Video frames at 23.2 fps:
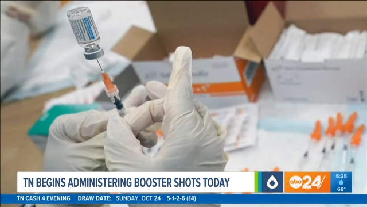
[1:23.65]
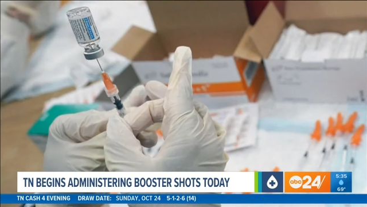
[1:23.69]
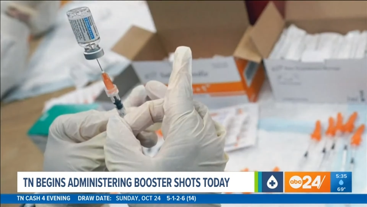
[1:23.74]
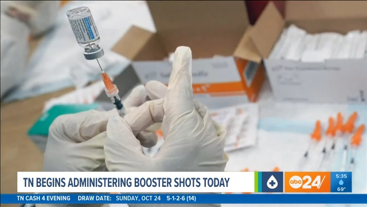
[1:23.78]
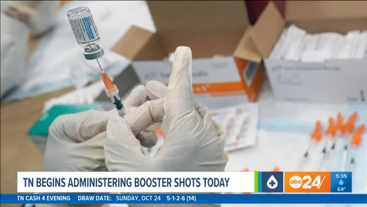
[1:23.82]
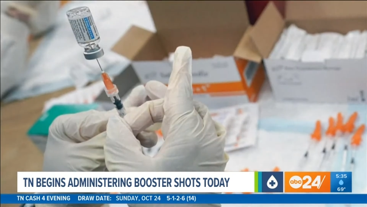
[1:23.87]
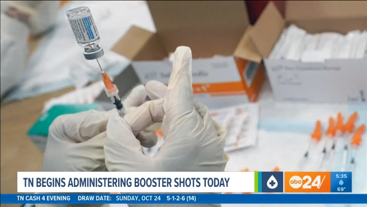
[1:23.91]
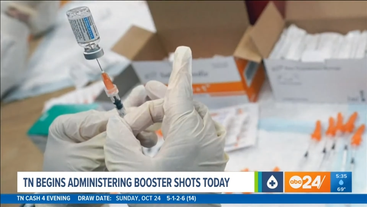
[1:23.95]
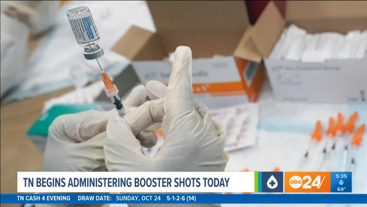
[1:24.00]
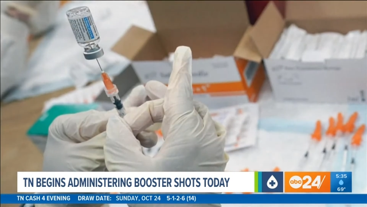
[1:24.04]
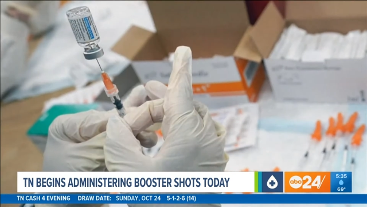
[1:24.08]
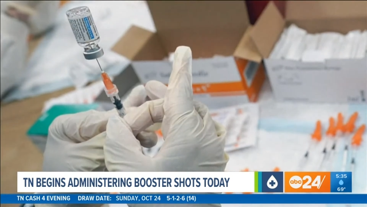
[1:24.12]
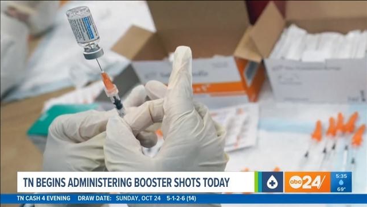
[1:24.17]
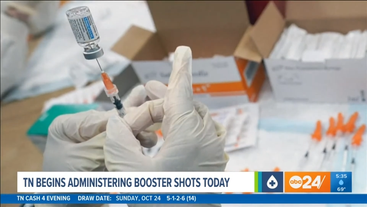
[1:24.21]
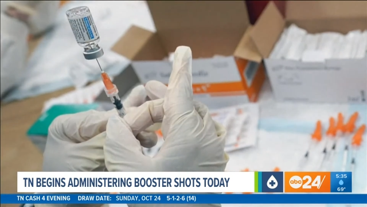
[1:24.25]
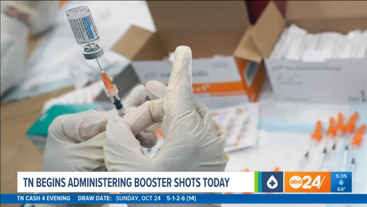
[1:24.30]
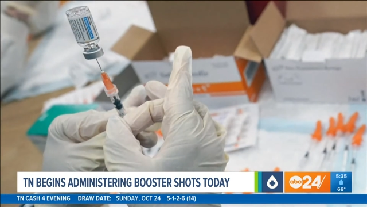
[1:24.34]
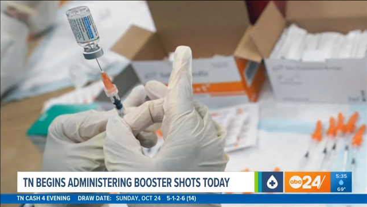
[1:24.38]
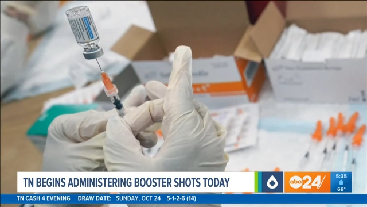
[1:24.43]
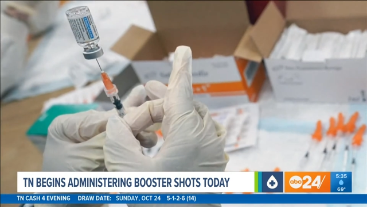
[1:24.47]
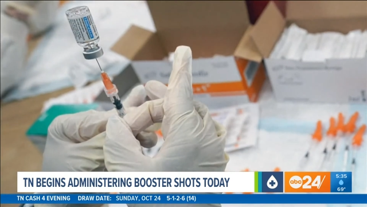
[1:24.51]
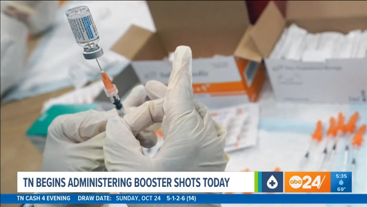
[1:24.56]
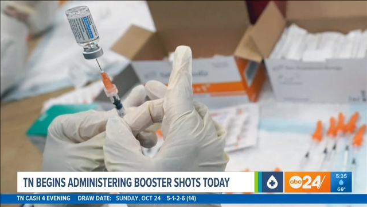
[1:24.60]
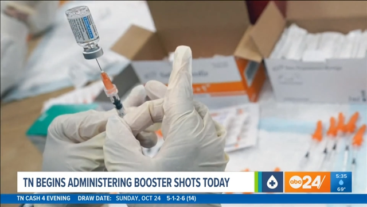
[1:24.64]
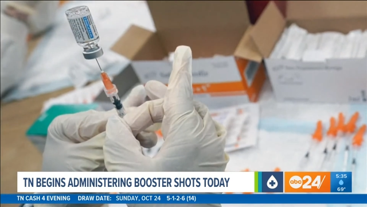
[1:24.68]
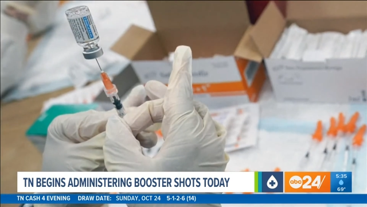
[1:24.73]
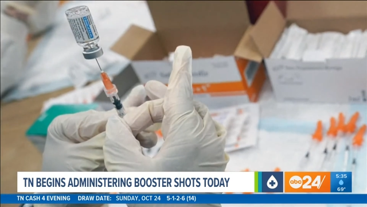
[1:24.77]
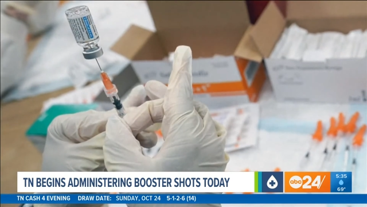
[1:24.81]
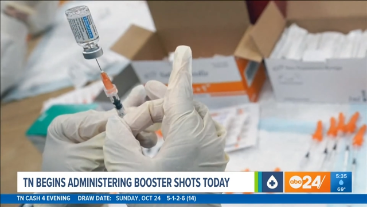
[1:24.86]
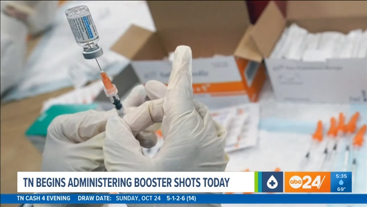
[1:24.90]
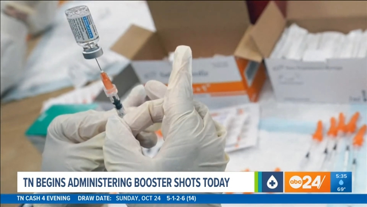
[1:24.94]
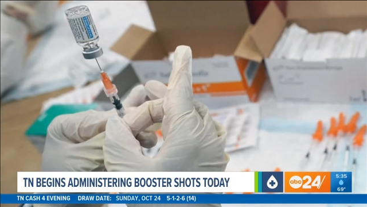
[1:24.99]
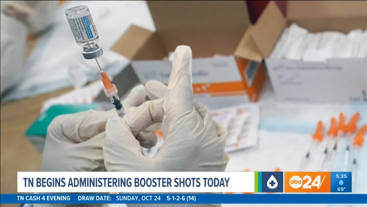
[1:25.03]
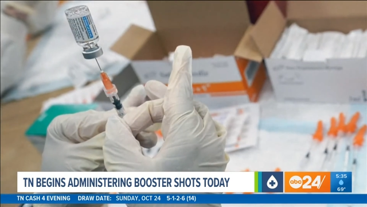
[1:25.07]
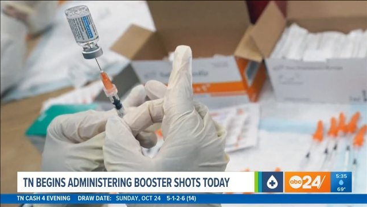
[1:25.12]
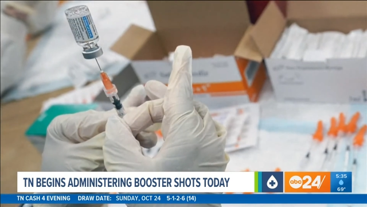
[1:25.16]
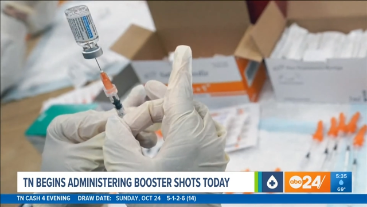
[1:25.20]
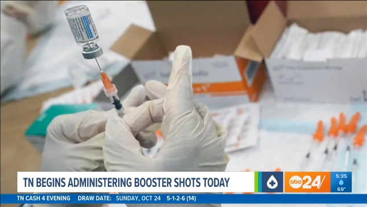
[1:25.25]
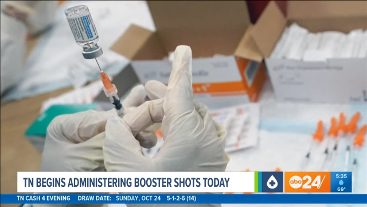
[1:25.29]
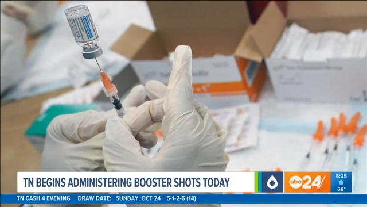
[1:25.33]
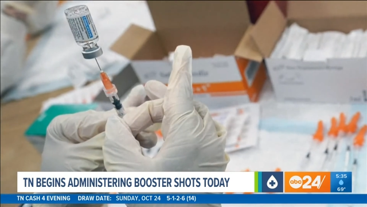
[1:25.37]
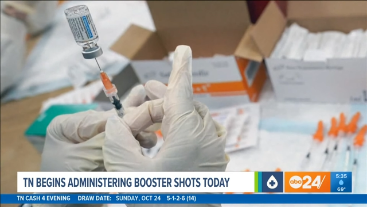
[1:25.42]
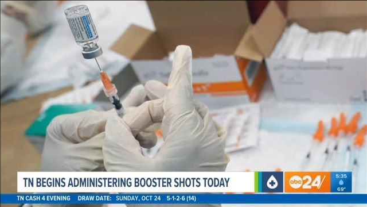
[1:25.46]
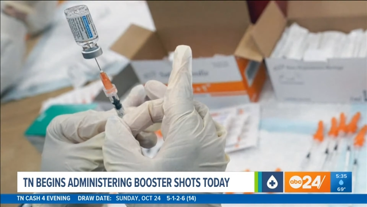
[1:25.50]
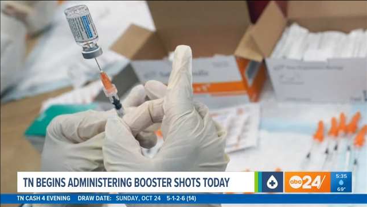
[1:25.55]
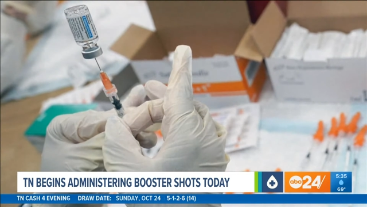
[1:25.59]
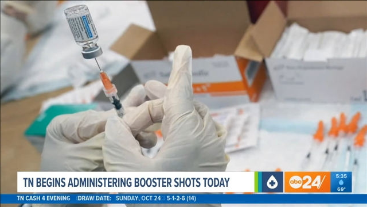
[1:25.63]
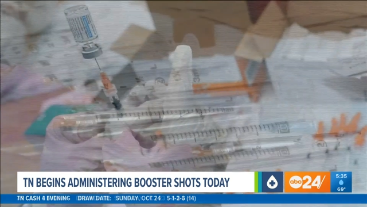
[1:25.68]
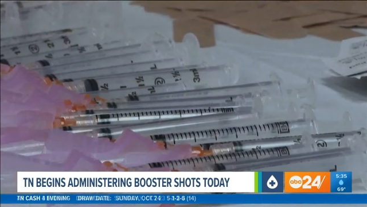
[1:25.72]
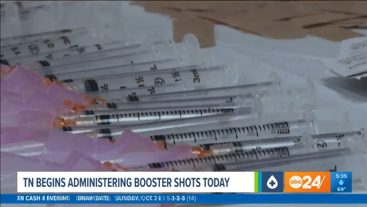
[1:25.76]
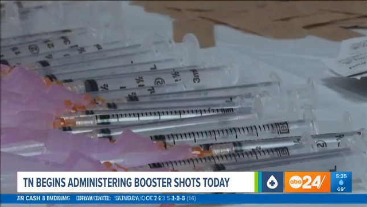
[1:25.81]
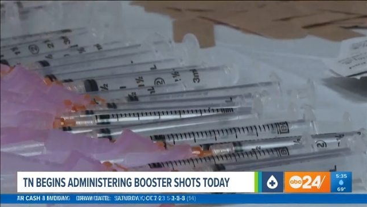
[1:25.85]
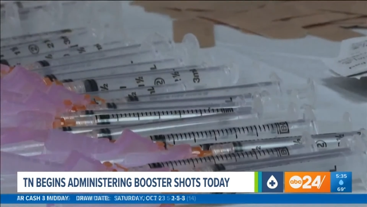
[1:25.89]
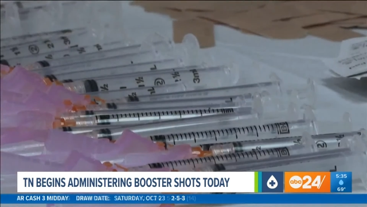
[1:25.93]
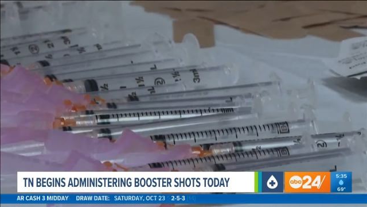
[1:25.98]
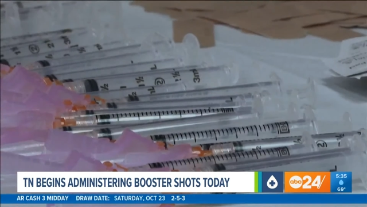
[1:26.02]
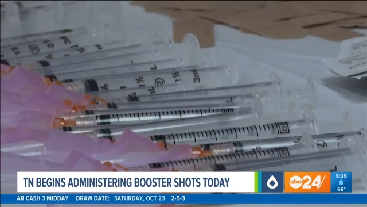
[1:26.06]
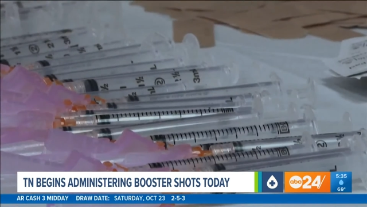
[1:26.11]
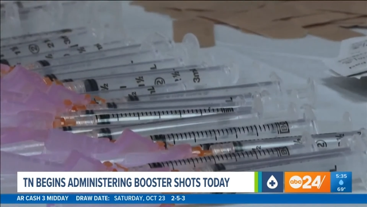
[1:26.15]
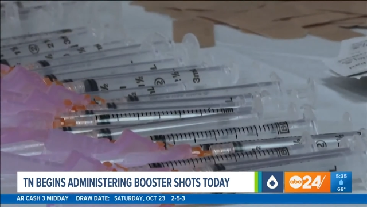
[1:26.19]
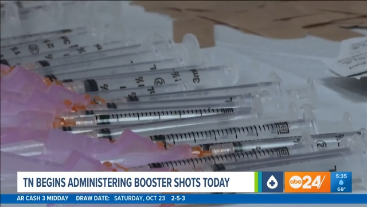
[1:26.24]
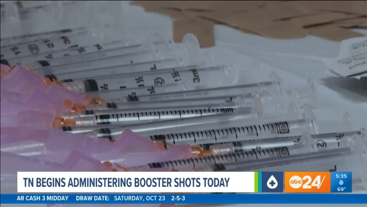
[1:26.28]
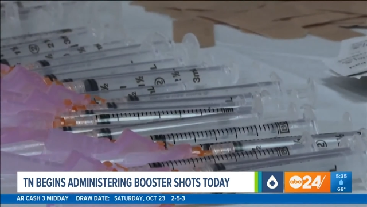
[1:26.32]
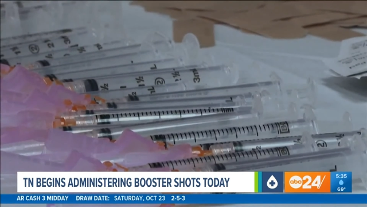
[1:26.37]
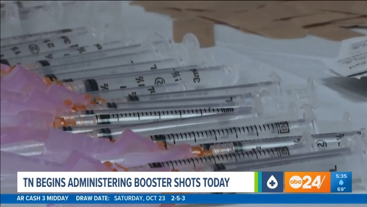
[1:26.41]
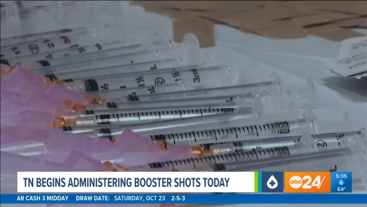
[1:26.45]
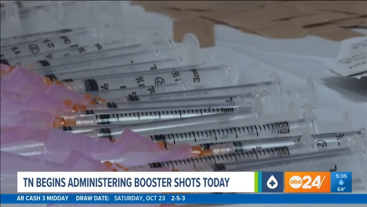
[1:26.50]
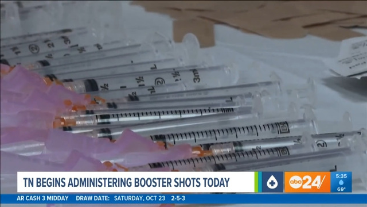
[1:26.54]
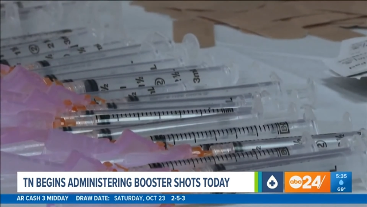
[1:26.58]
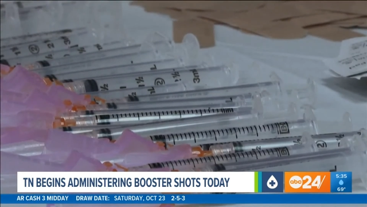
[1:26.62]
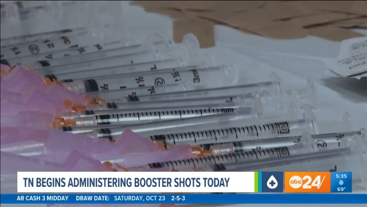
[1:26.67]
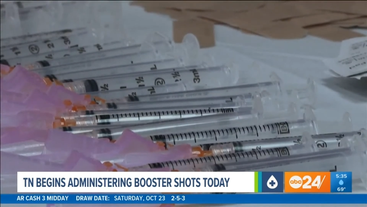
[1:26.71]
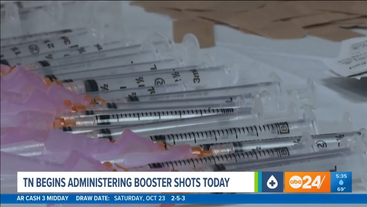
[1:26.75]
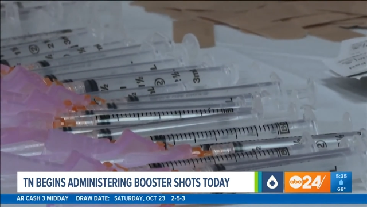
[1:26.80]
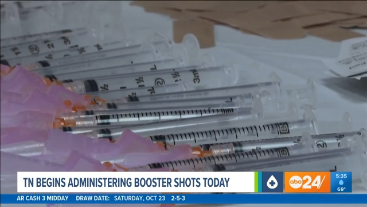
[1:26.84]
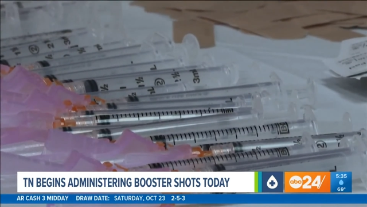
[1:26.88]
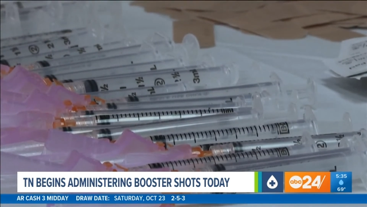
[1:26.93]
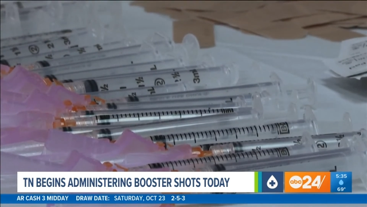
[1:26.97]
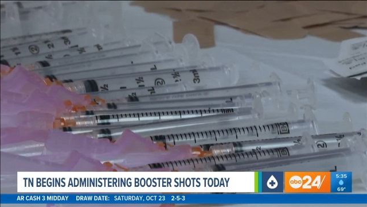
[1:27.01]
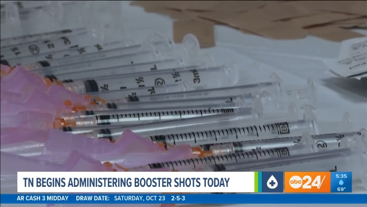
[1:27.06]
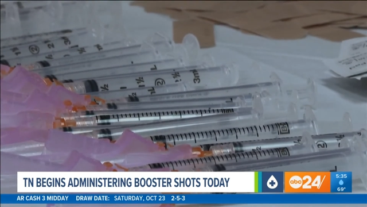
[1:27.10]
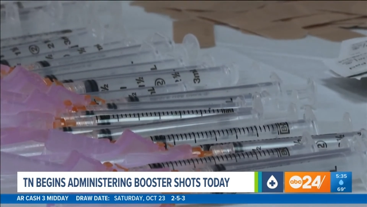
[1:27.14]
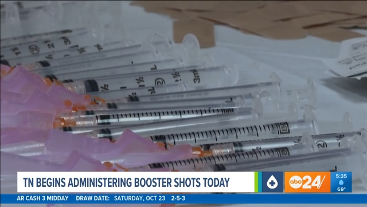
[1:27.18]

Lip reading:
Nobody's mouth can be seen.